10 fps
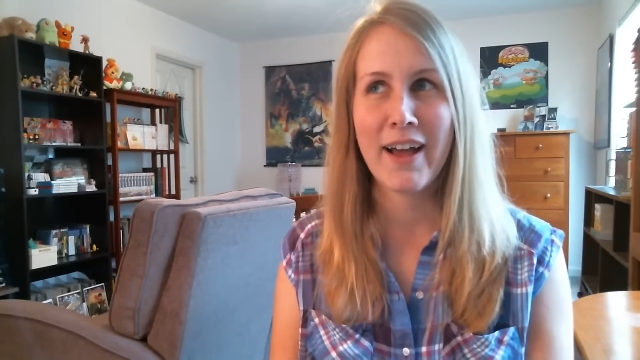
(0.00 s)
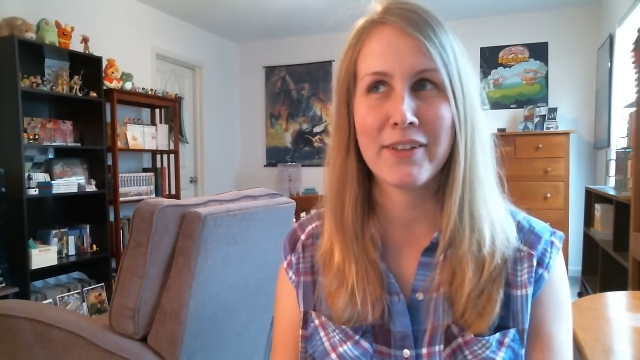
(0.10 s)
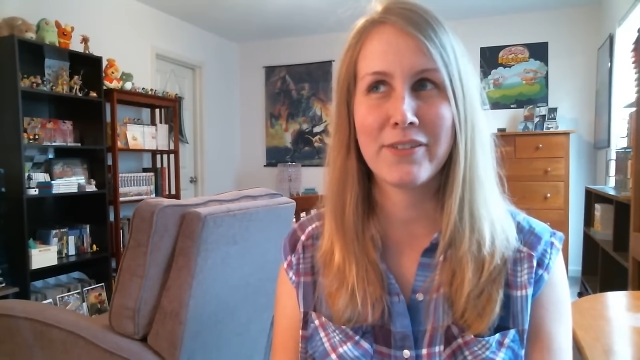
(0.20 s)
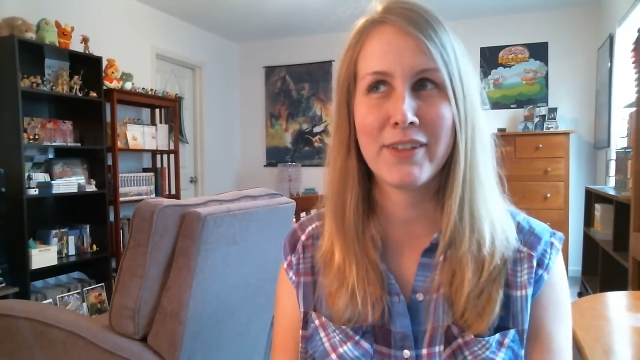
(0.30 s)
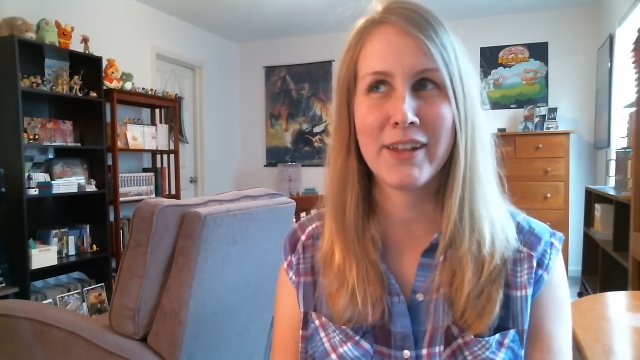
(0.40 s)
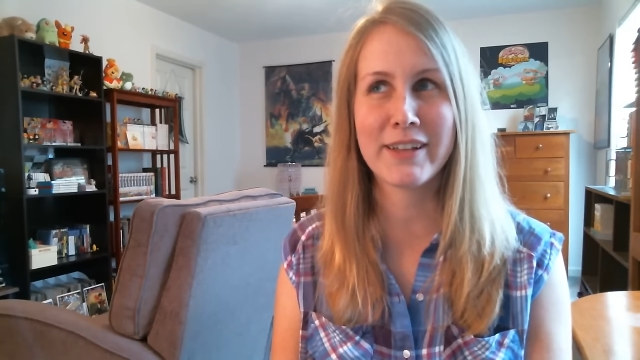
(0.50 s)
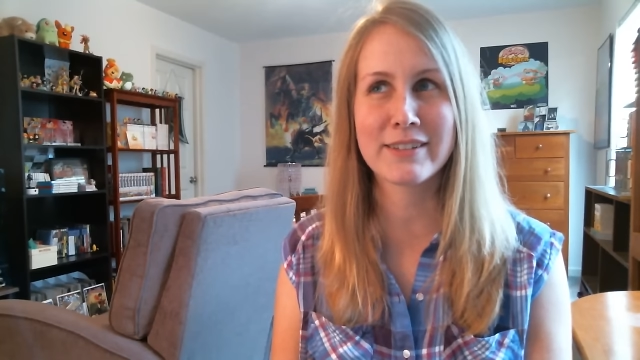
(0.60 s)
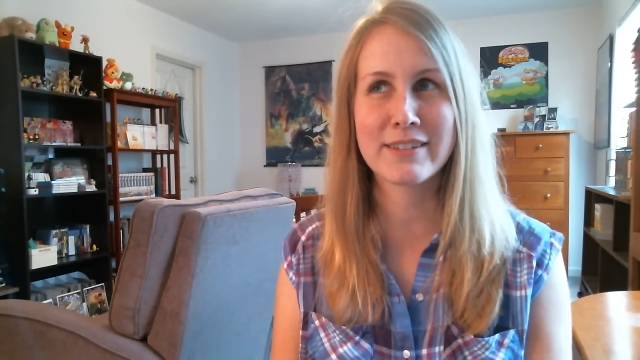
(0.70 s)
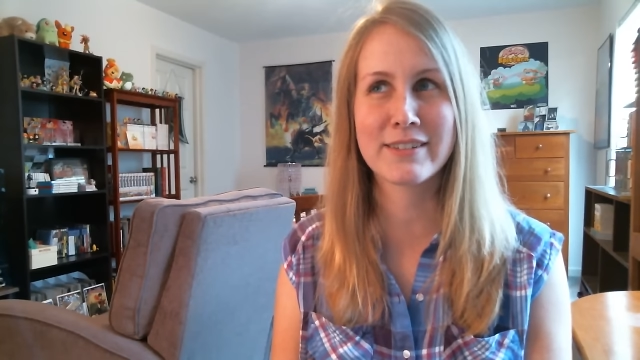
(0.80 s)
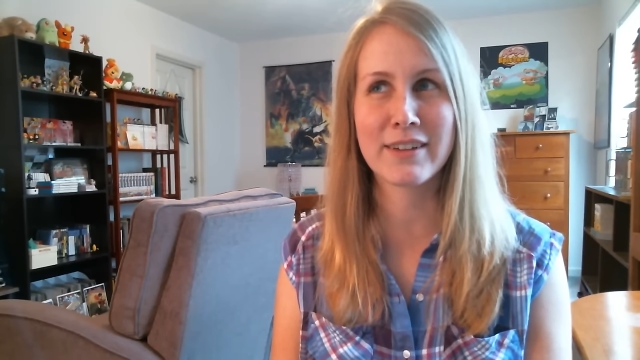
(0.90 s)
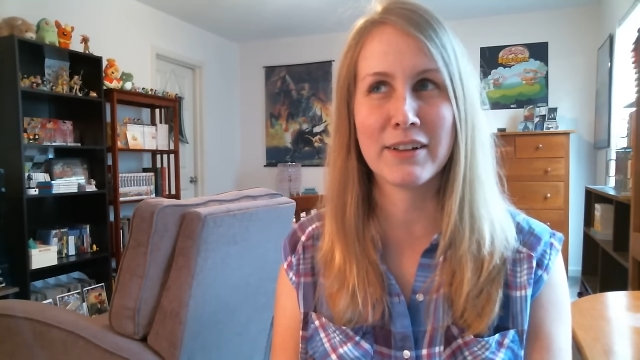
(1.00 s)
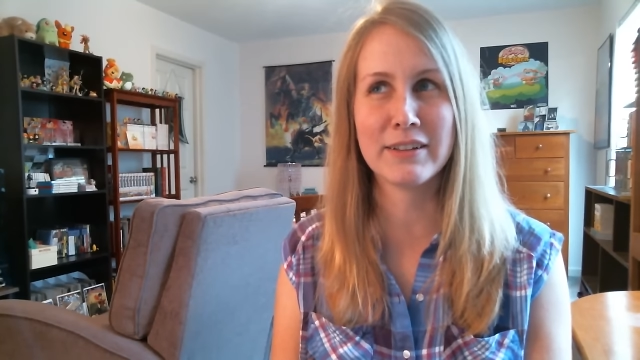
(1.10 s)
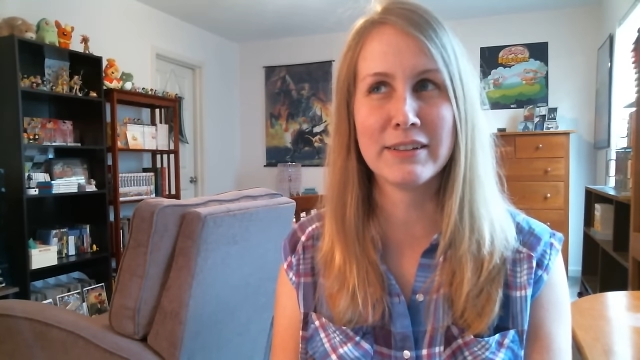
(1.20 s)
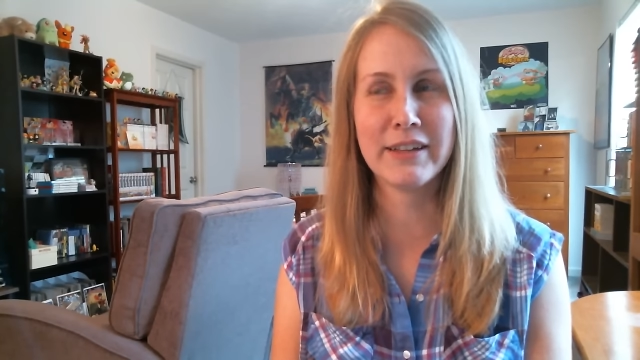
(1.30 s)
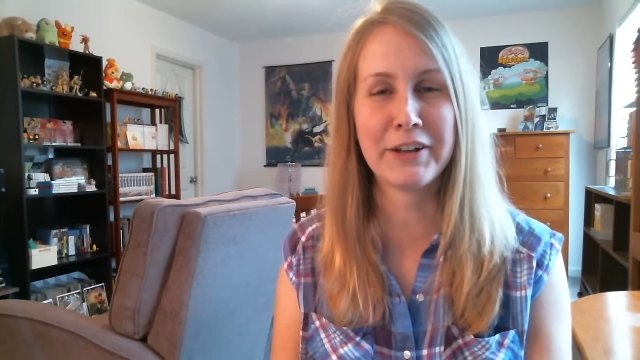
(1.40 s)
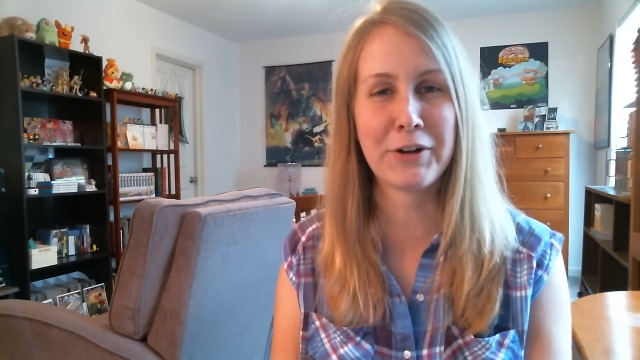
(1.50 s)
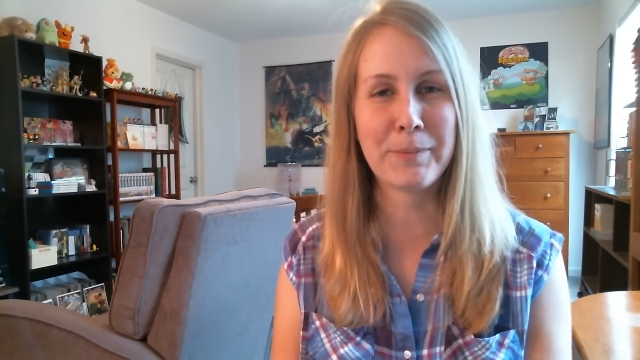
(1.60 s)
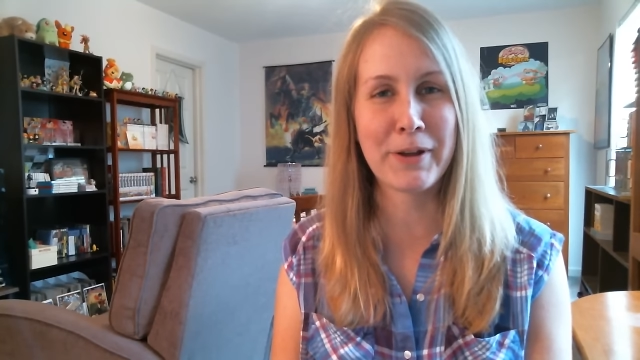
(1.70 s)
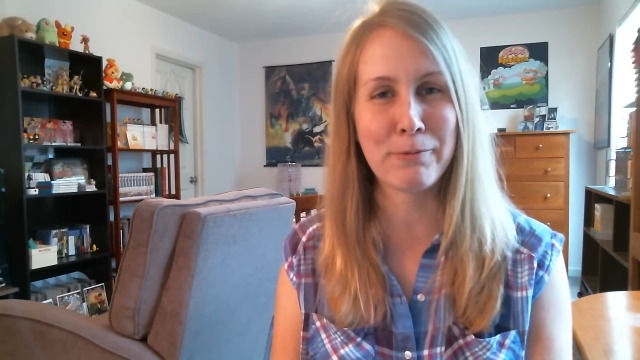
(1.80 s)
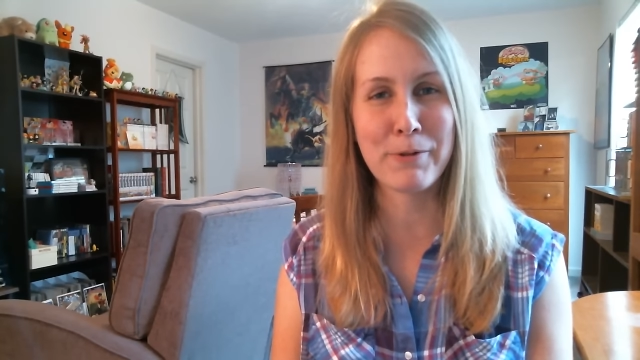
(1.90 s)
I think it's a little
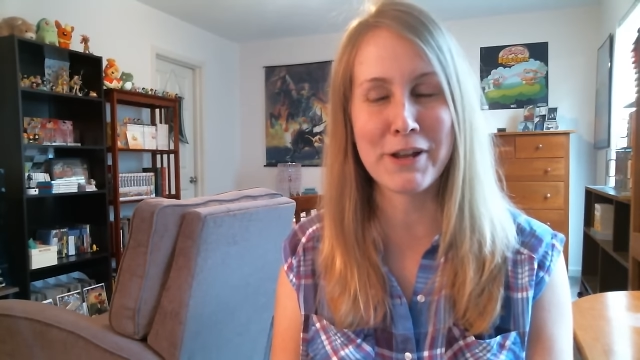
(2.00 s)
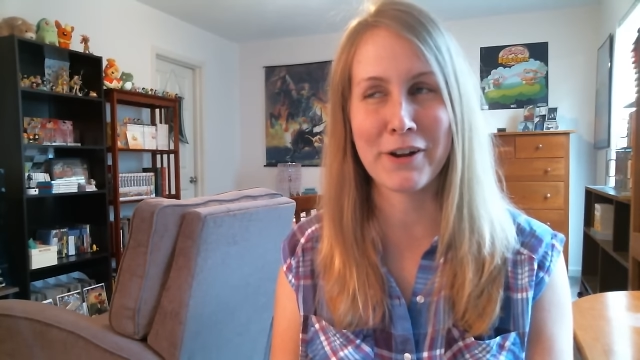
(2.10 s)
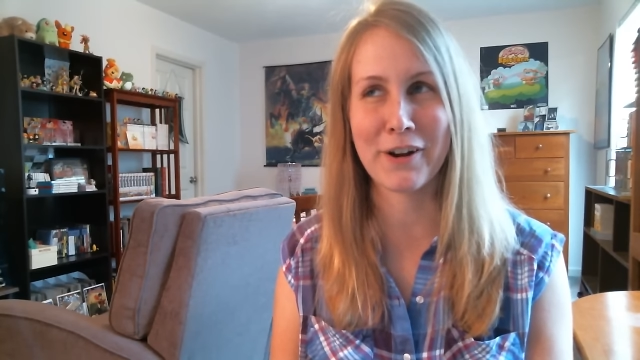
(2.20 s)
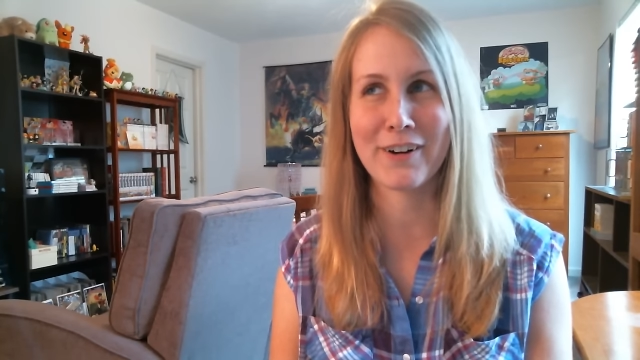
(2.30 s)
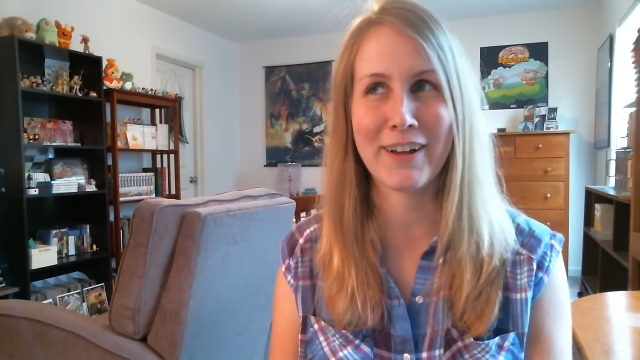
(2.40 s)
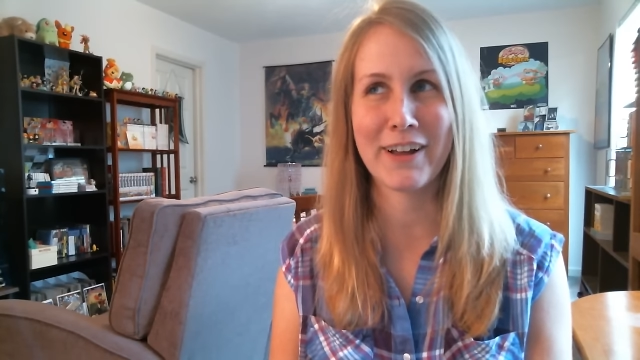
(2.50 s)
bit weaker.